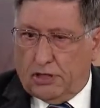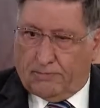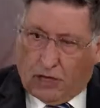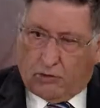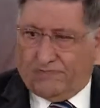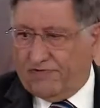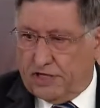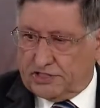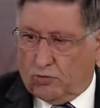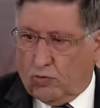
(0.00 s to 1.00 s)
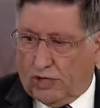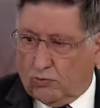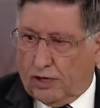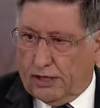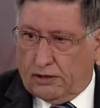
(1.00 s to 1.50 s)
Malcolm Fraser
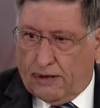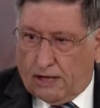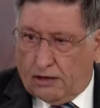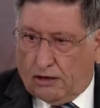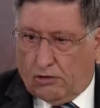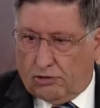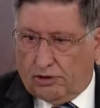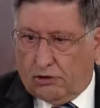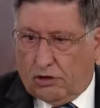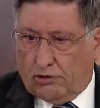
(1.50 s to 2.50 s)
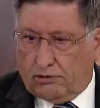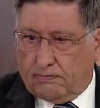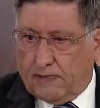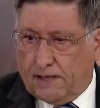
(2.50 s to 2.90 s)
won one on